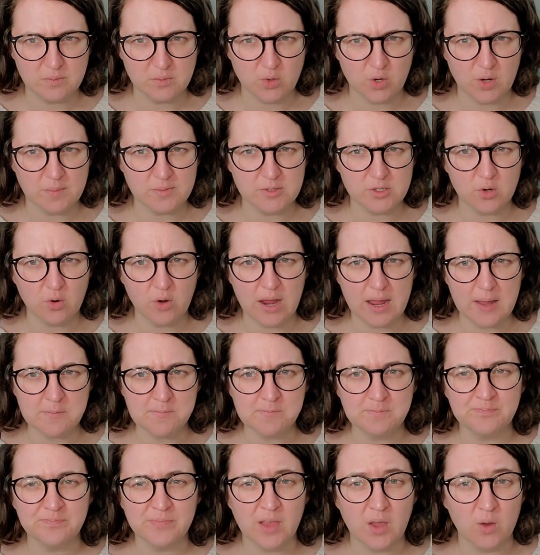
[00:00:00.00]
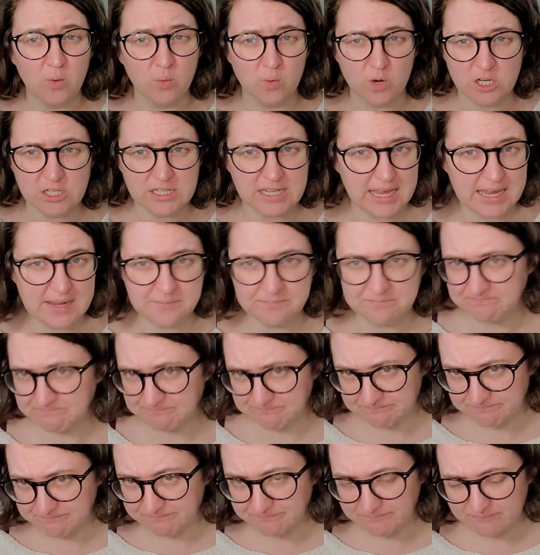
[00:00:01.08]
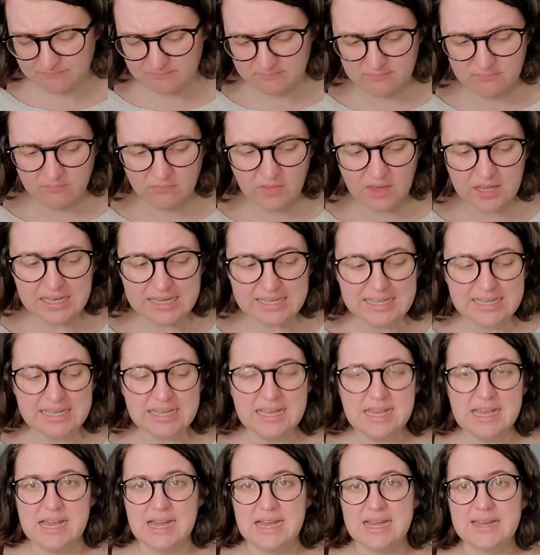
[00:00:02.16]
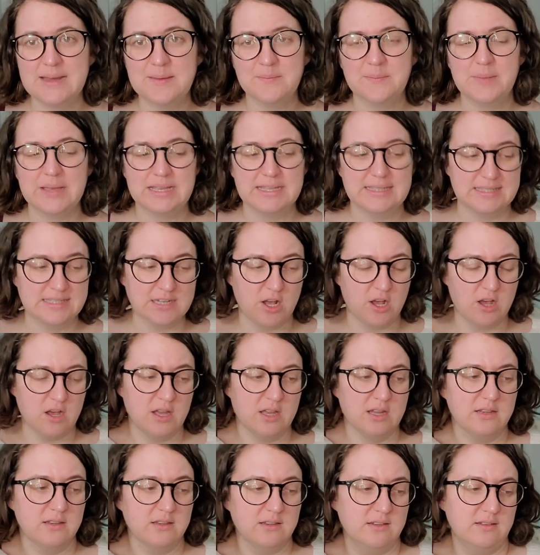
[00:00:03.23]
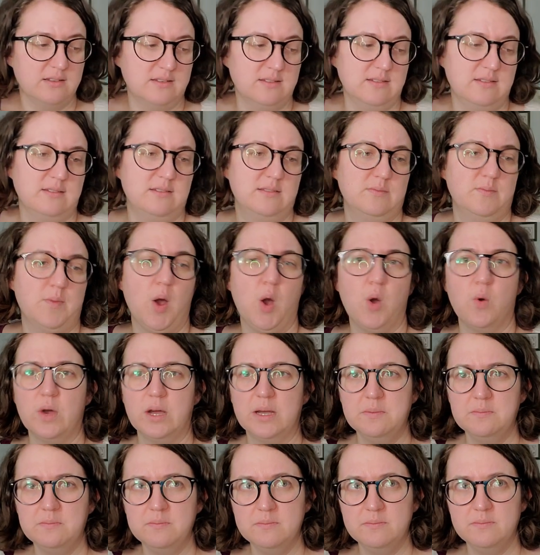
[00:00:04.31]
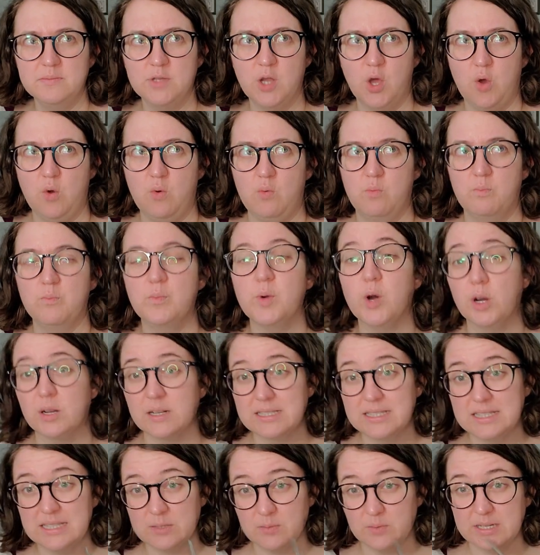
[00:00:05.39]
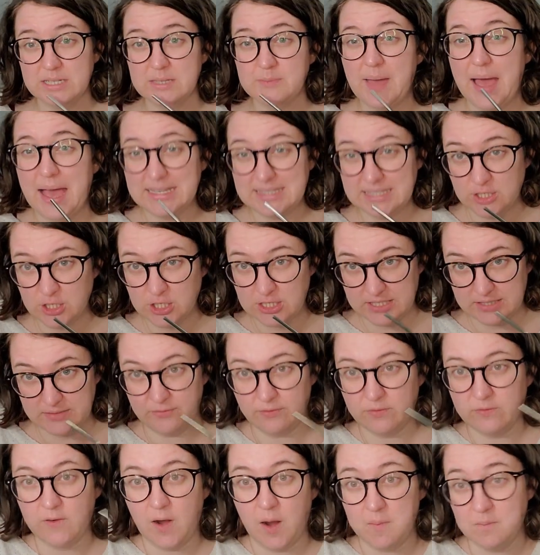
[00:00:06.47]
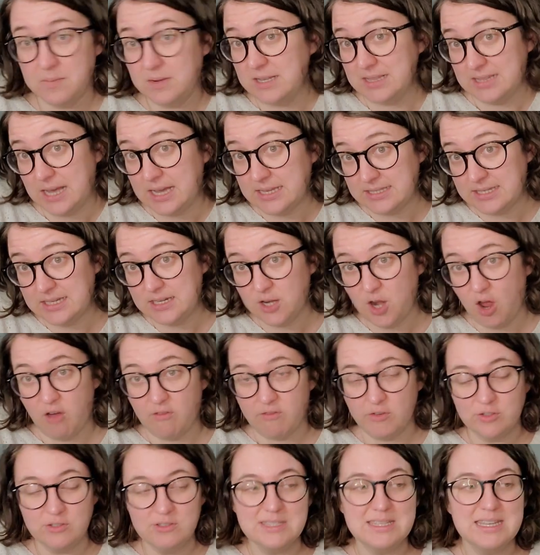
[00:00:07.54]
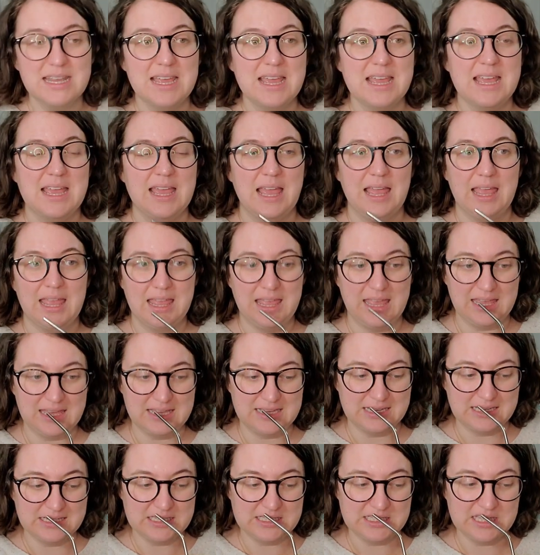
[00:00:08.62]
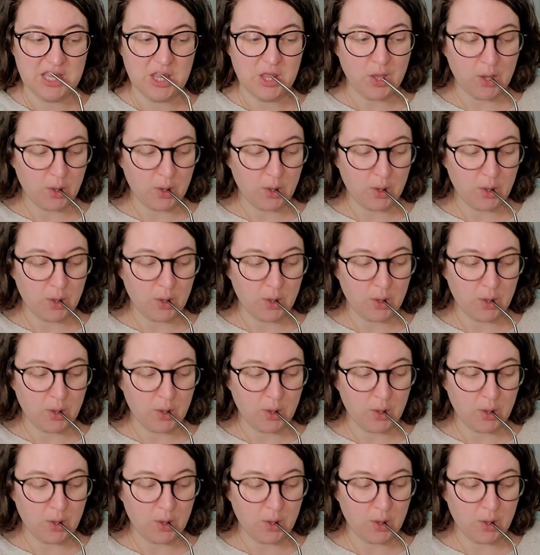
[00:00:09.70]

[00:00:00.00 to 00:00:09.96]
cryptogram word game um, based on poem, no, books. This one is passages from classic novels. And